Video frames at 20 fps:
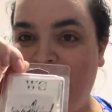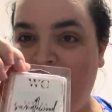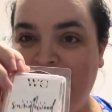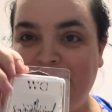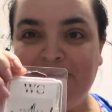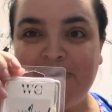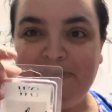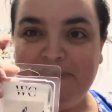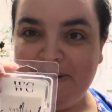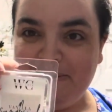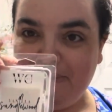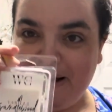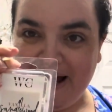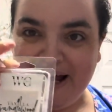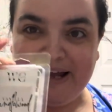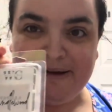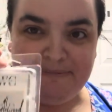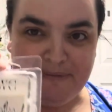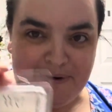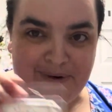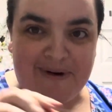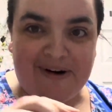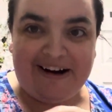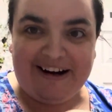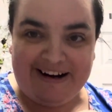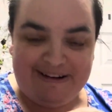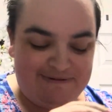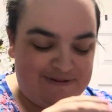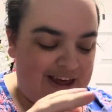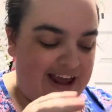I will be buying more
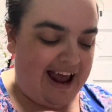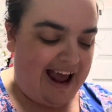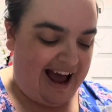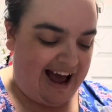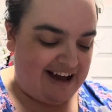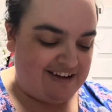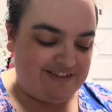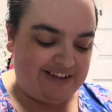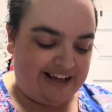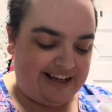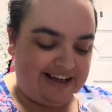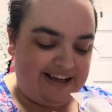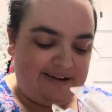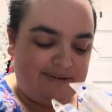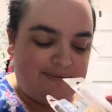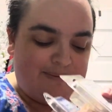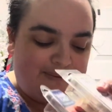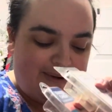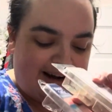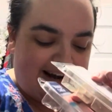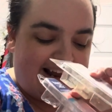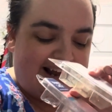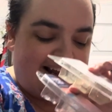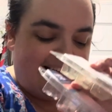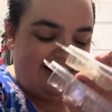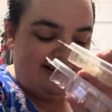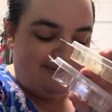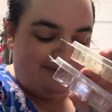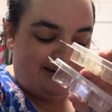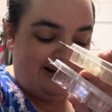if they have it when I,
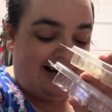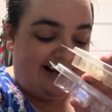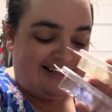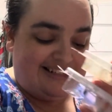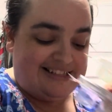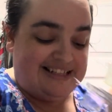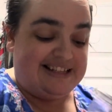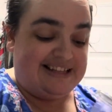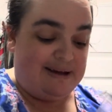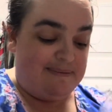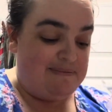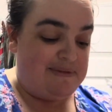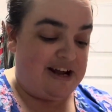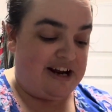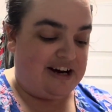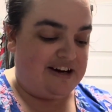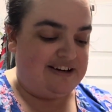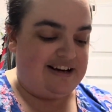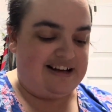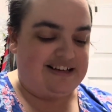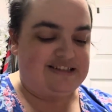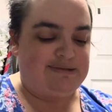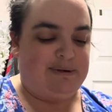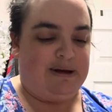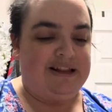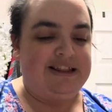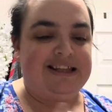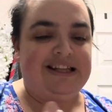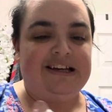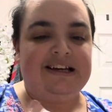when I see them there next
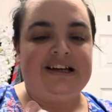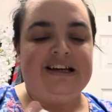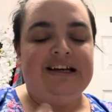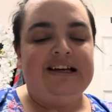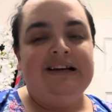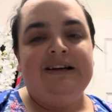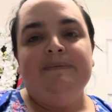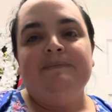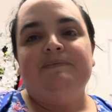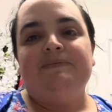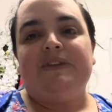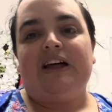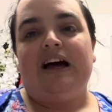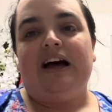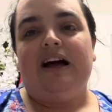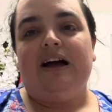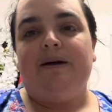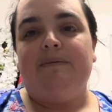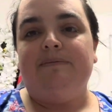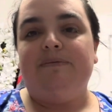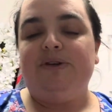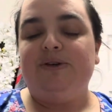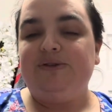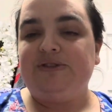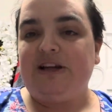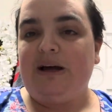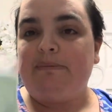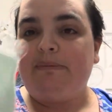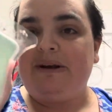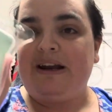month. Um, used
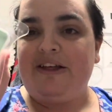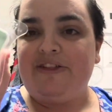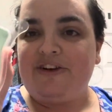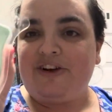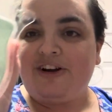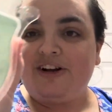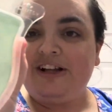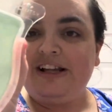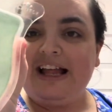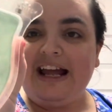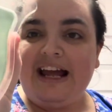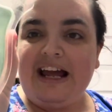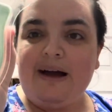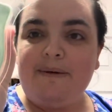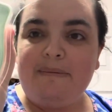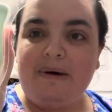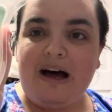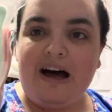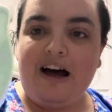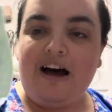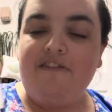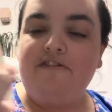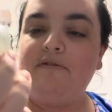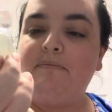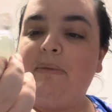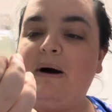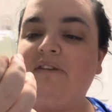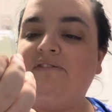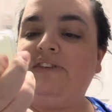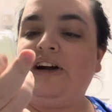up another clam of
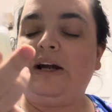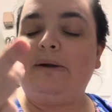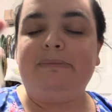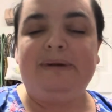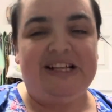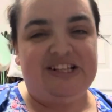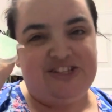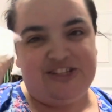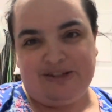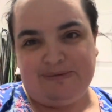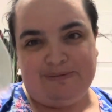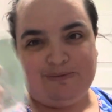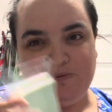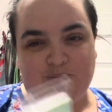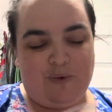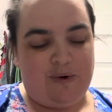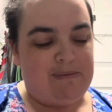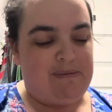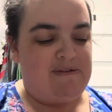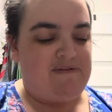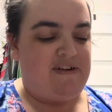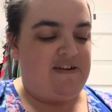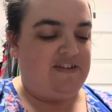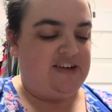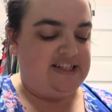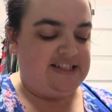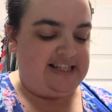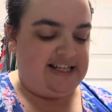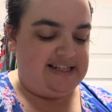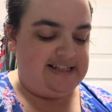Bonfire Beach is one of my favorite
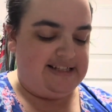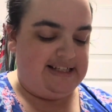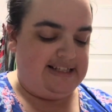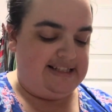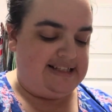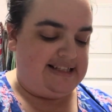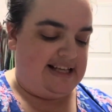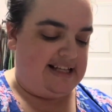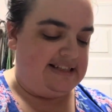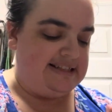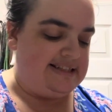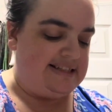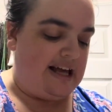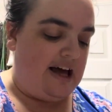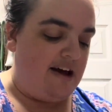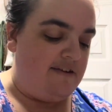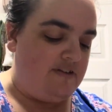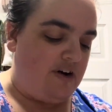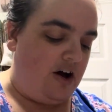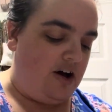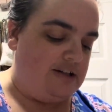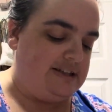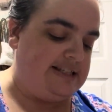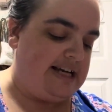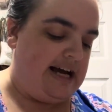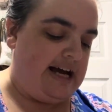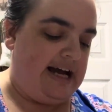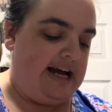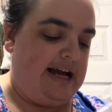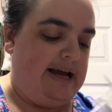Scentsy scents of all
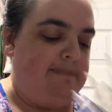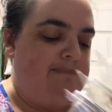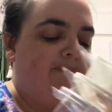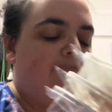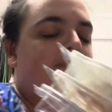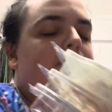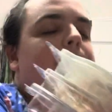time.